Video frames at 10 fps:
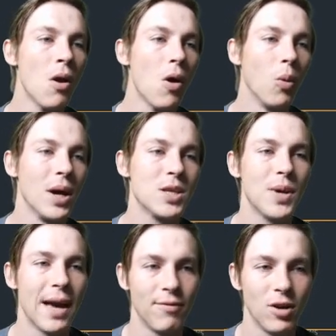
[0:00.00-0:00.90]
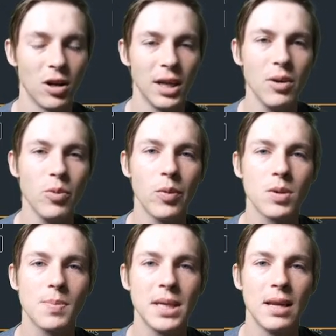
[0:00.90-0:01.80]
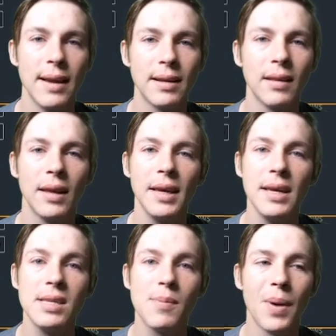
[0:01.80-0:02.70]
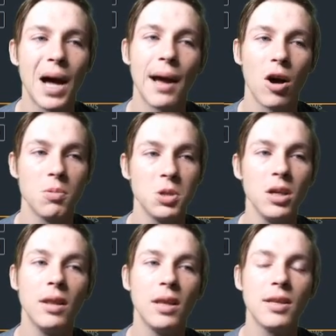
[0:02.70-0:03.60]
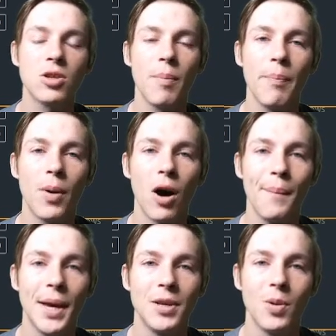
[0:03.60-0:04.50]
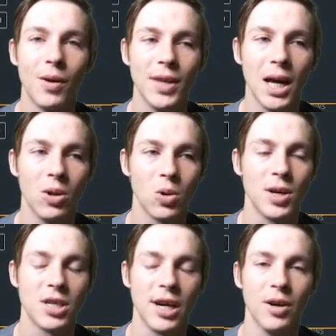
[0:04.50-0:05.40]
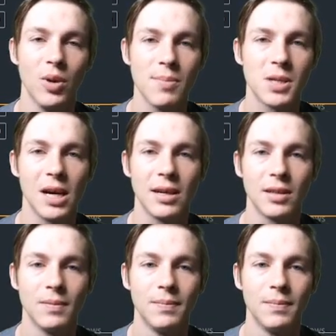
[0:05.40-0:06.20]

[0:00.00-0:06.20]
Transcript: Once we have logged in, we will be selecting the easy buy option in the top bar menu of the Altcoin Trader website.